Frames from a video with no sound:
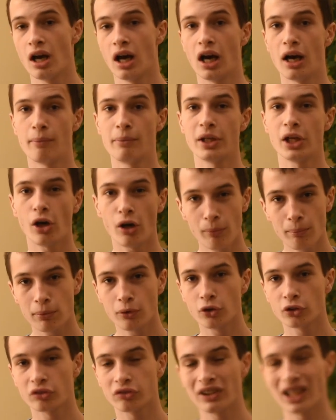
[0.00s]
The
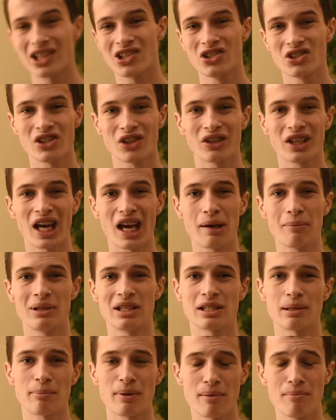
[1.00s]
onboard flash is okay, but
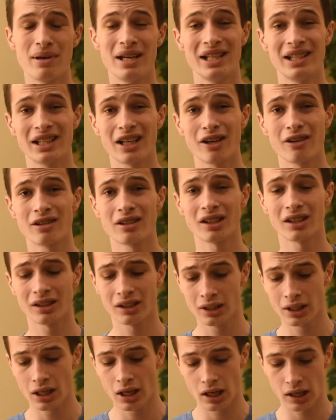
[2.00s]
it's a bit mediocre.